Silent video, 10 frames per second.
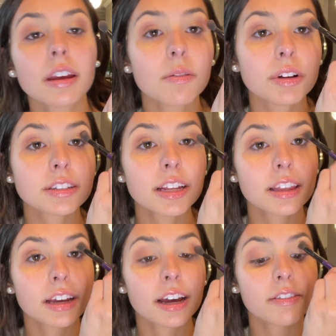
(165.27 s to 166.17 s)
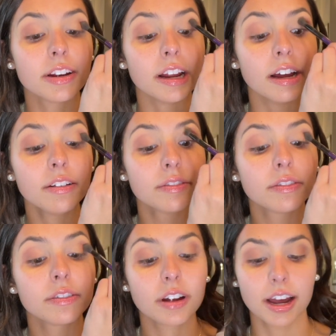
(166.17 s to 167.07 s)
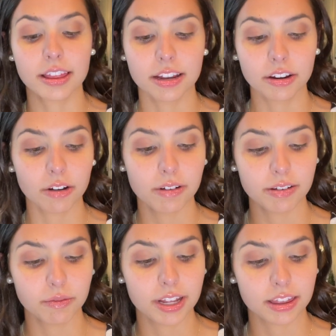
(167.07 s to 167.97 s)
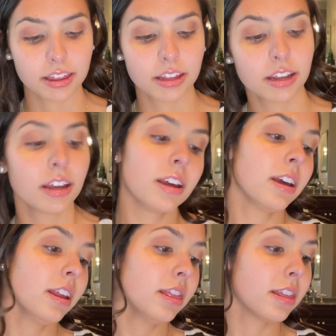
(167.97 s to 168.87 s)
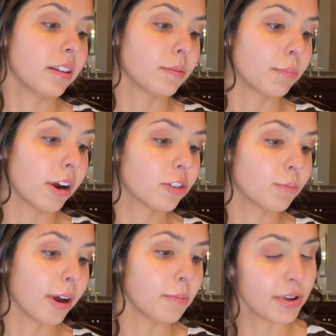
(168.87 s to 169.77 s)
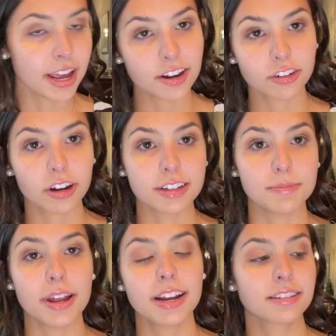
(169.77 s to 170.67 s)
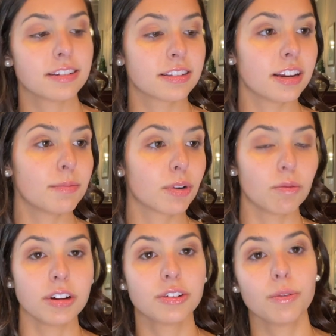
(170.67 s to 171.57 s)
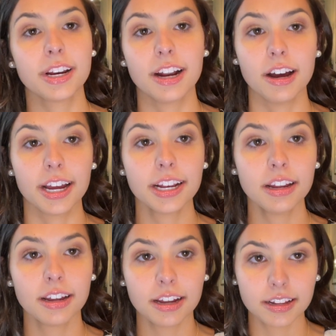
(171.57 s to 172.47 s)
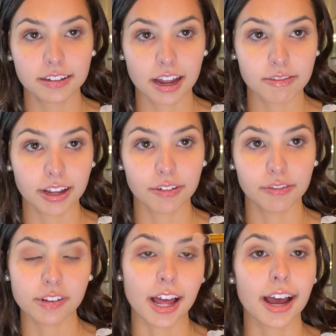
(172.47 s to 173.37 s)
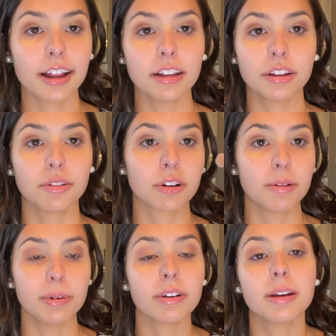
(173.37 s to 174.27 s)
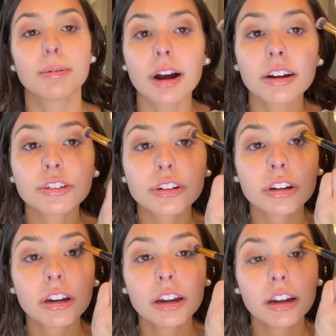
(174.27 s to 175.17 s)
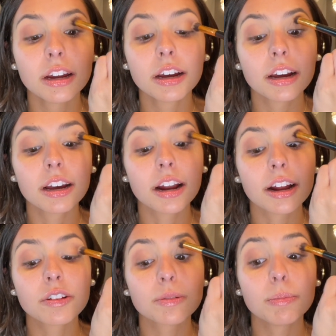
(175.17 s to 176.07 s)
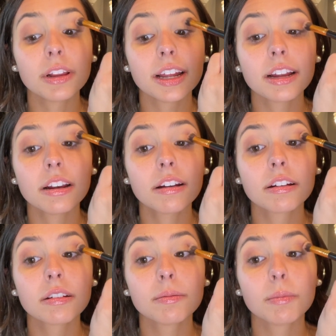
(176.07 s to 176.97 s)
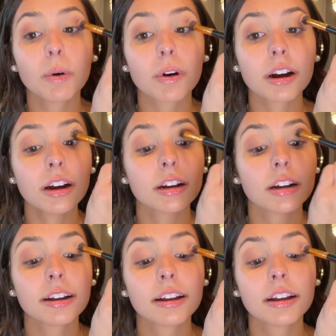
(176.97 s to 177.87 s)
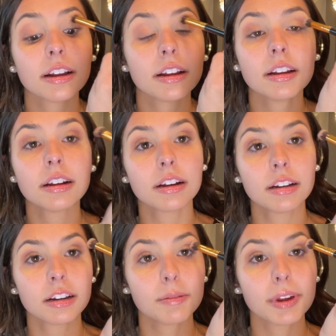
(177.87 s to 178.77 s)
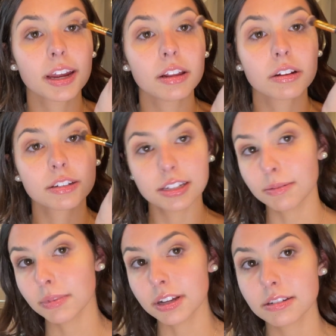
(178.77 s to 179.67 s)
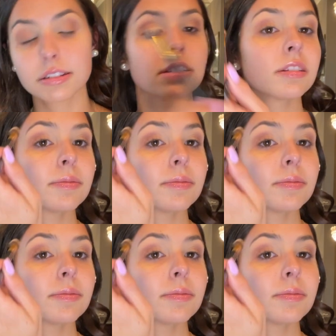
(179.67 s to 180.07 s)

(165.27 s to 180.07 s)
Once I think I have enough, I then go in with this brush by BH Cosmetics. It's the number 129. It's kind of like a flat little kabuki brush. And I just blend more to make it look seamless.